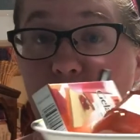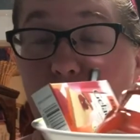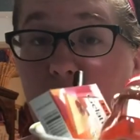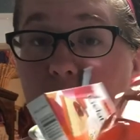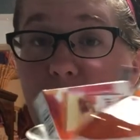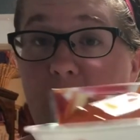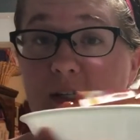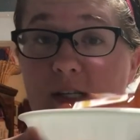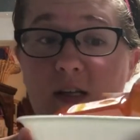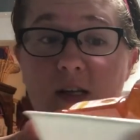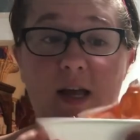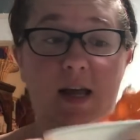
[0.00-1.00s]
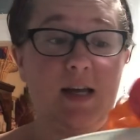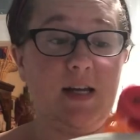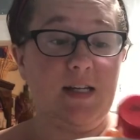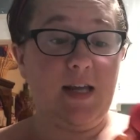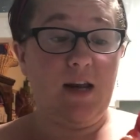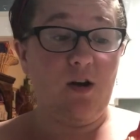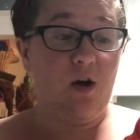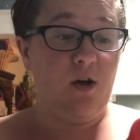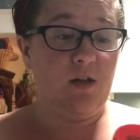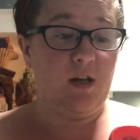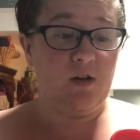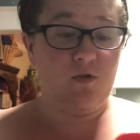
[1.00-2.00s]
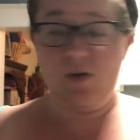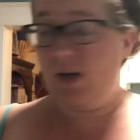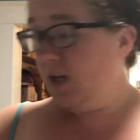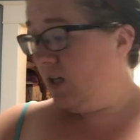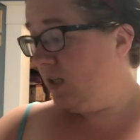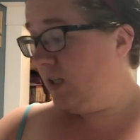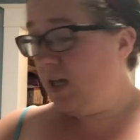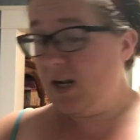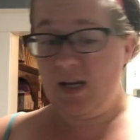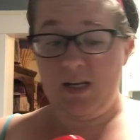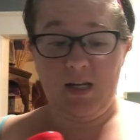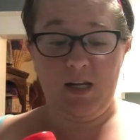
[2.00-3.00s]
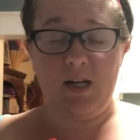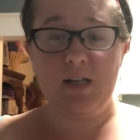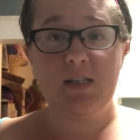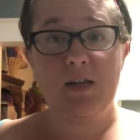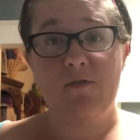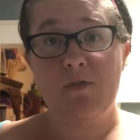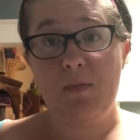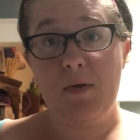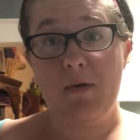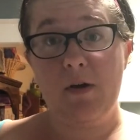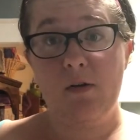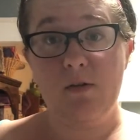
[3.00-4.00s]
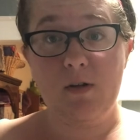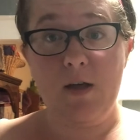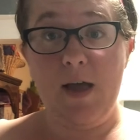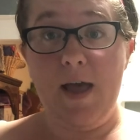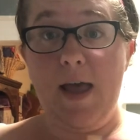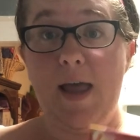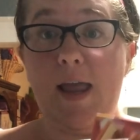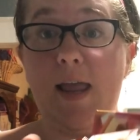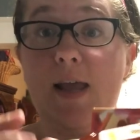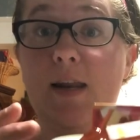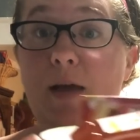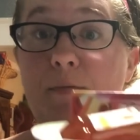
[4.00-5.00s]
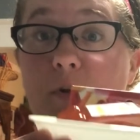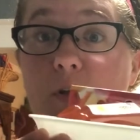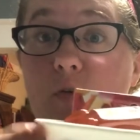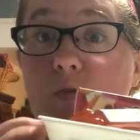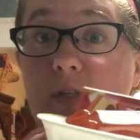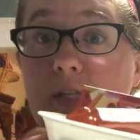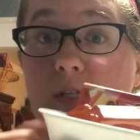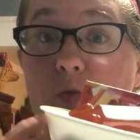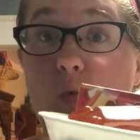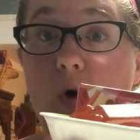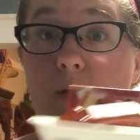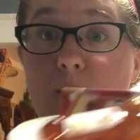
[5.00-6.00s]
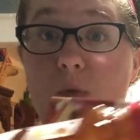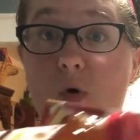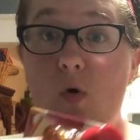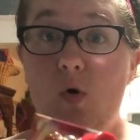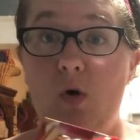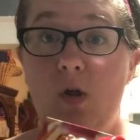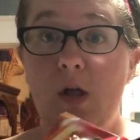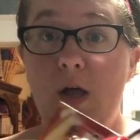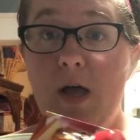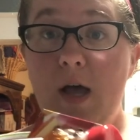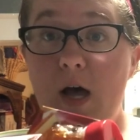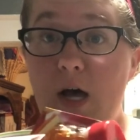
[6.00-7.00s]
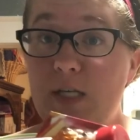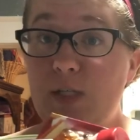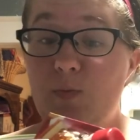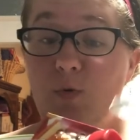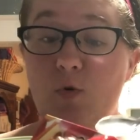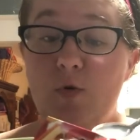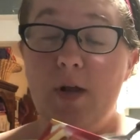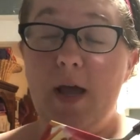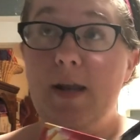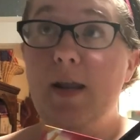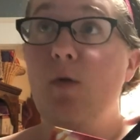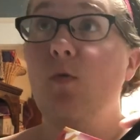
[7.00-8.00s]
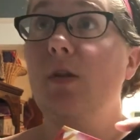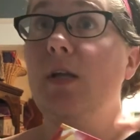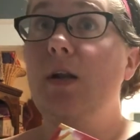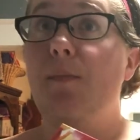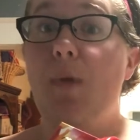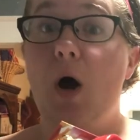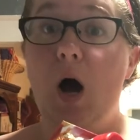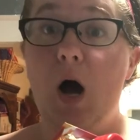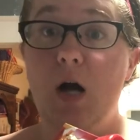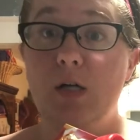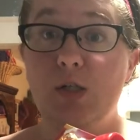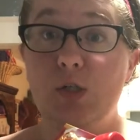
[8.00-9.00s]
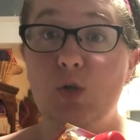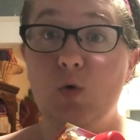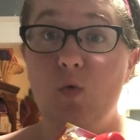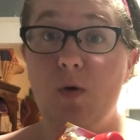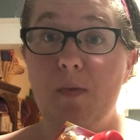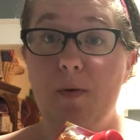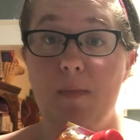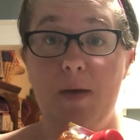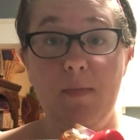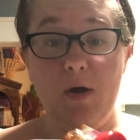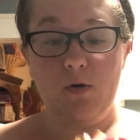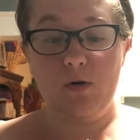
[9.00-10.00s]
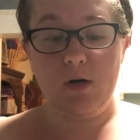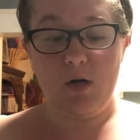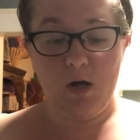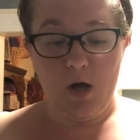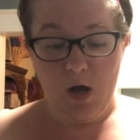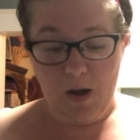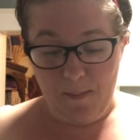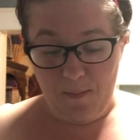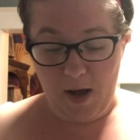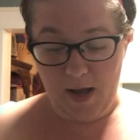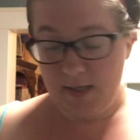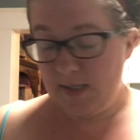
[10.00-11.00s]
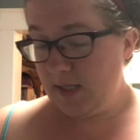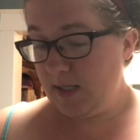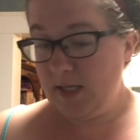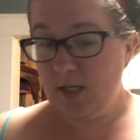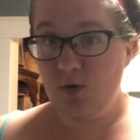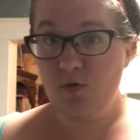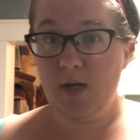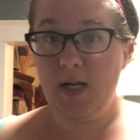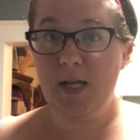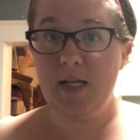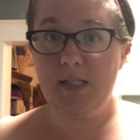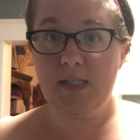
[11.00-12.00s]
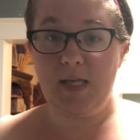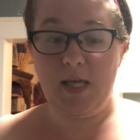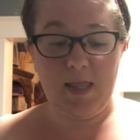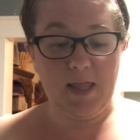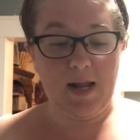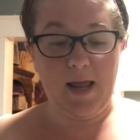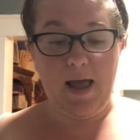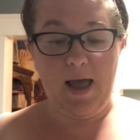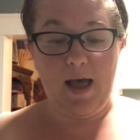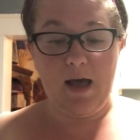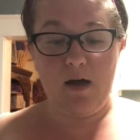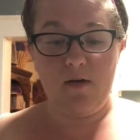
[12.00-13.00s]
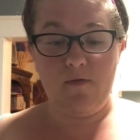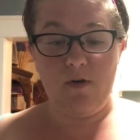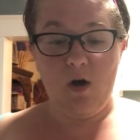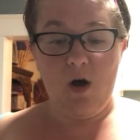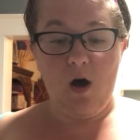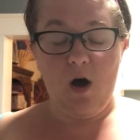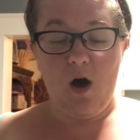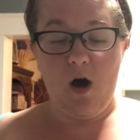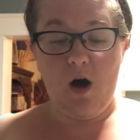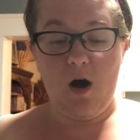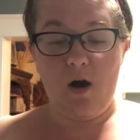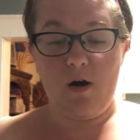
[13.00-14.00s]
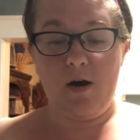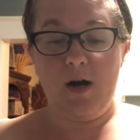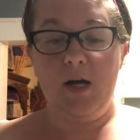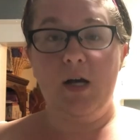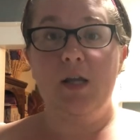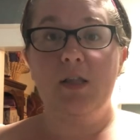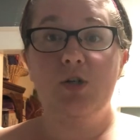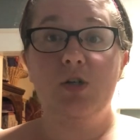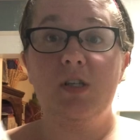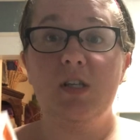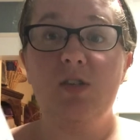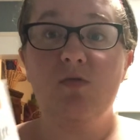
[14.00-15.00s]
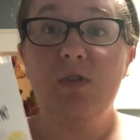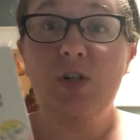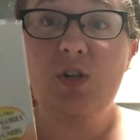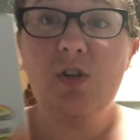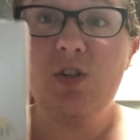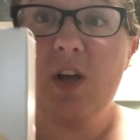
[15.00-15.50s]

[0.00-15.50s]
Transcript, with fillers: is going to basically contain all the ingredients that I need except for my milk. And I'm going to use this one bowl a spoon and I will need a pot to warm up my milk. But the ingredients that I have are just this original